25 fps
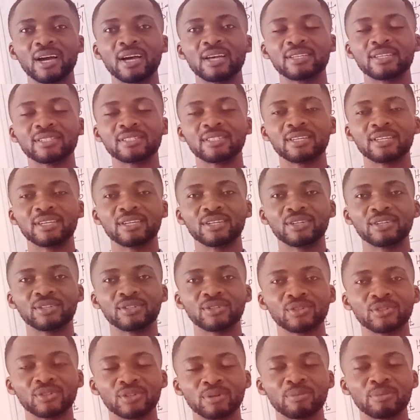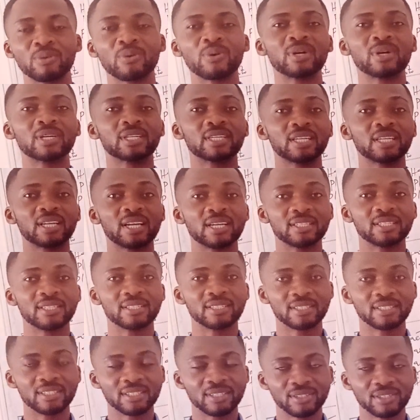as the number one killer
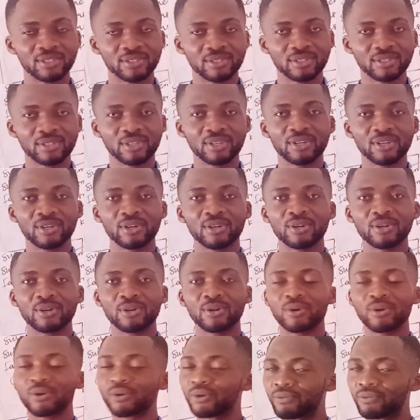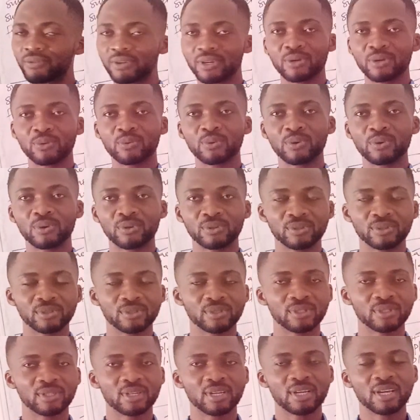disease all over the world.
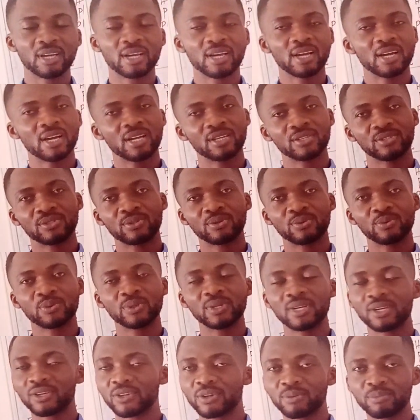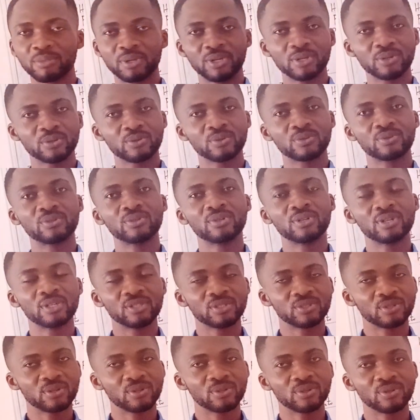And so, whether you're a medical
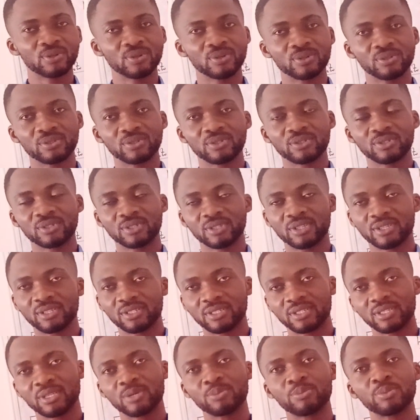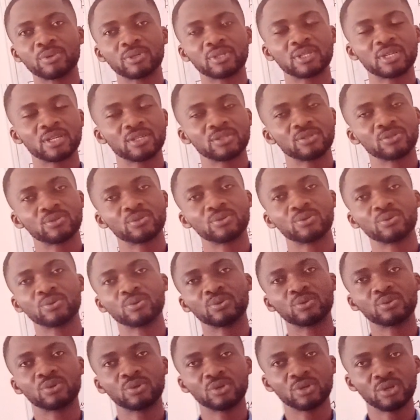student or not, it's important
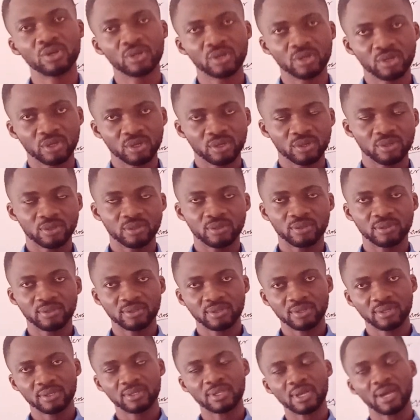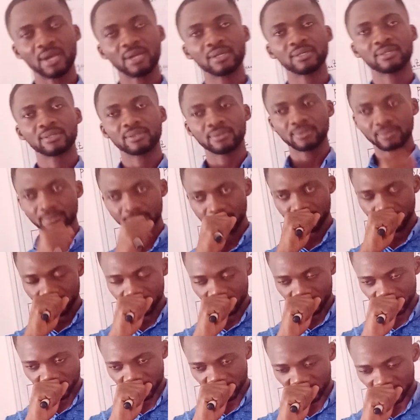you sit tight.
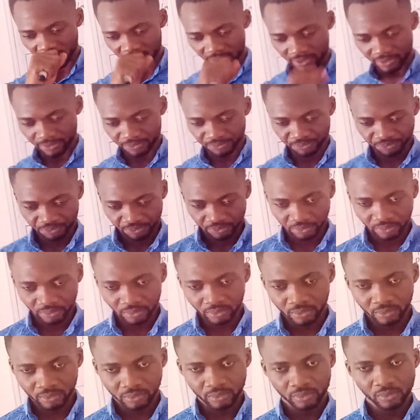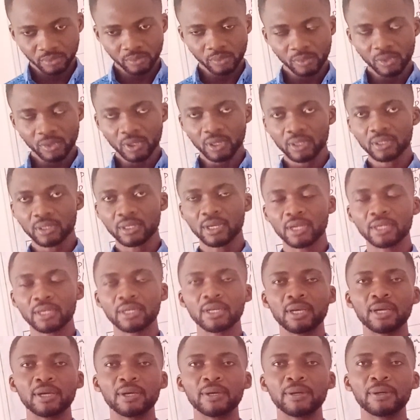Sorry,
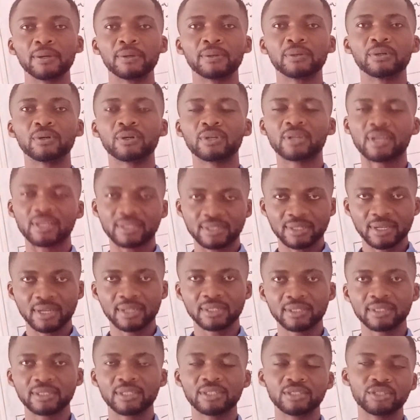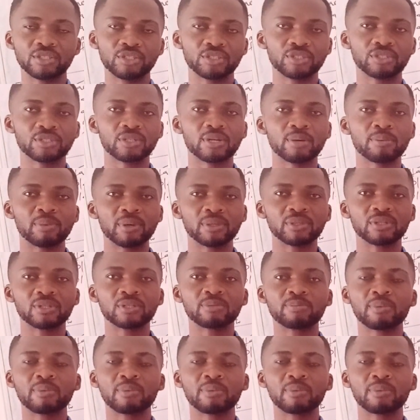then understand the teaching about this